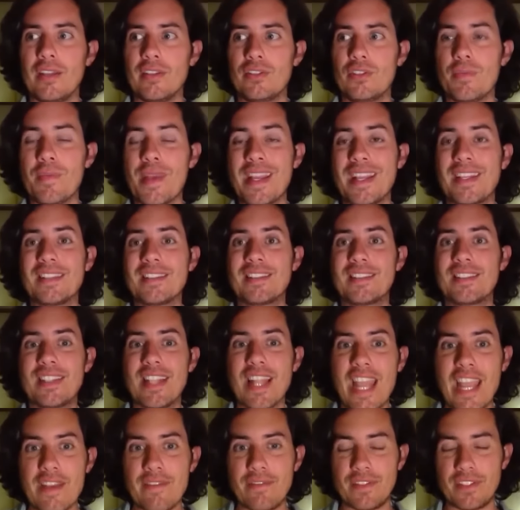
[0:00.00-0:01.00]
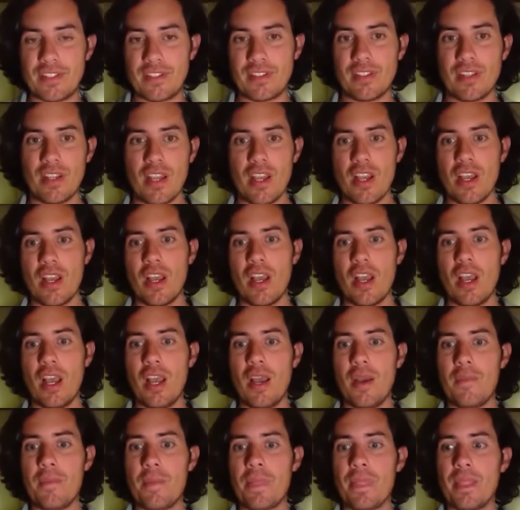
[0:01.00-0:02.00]
to make slaves,
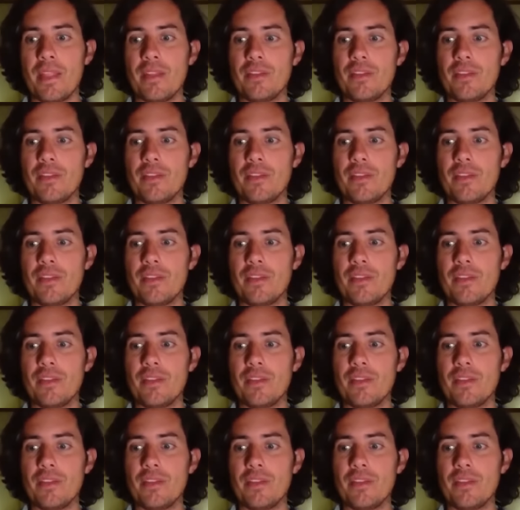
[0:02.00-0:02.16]
um,